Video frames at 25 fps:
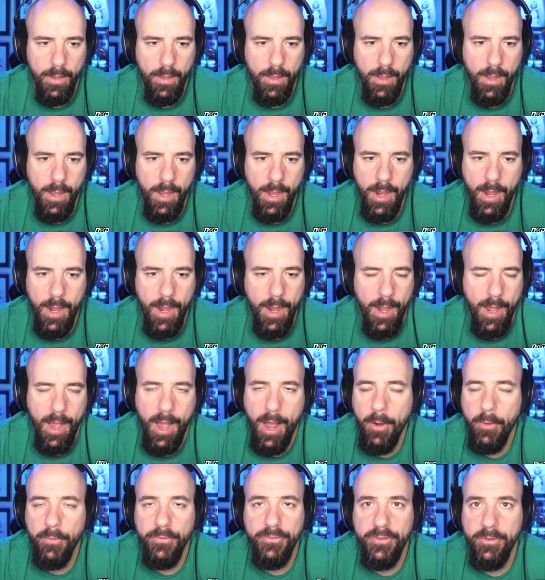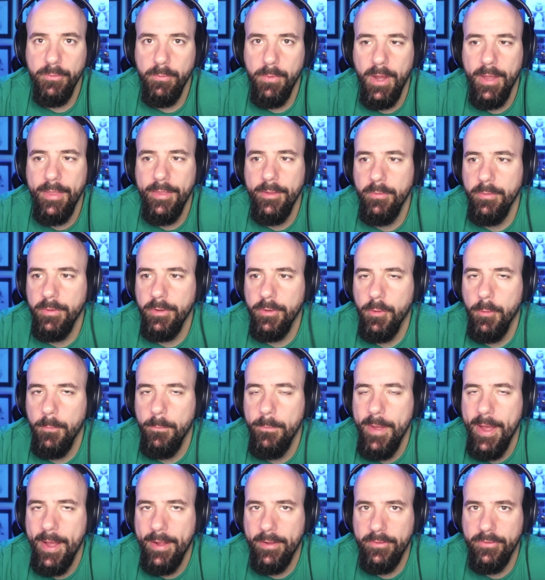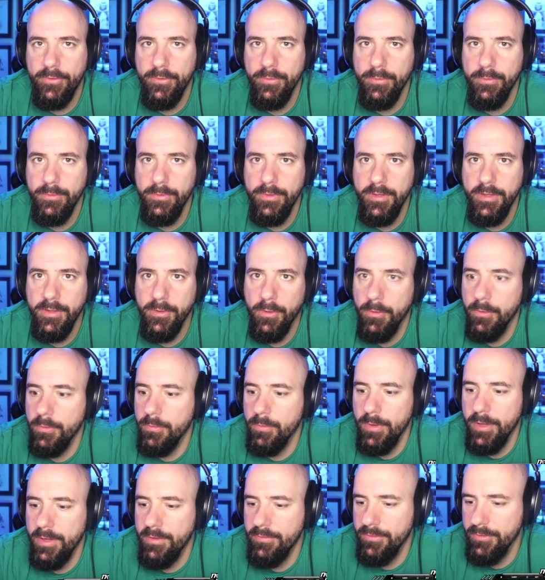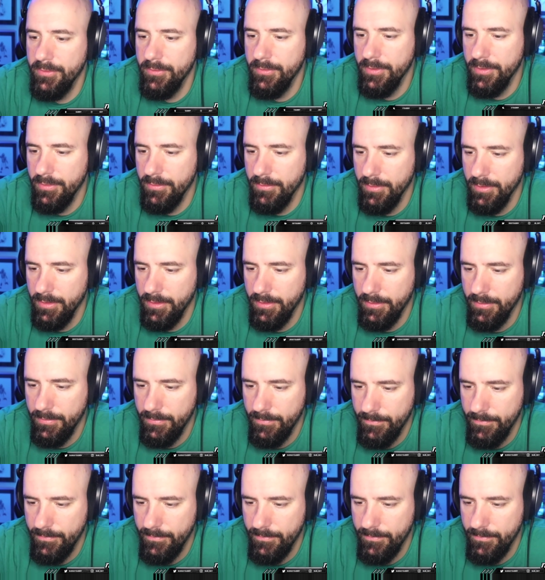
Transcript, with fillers: I, I don't see why they would go back to the old way of doing it, really.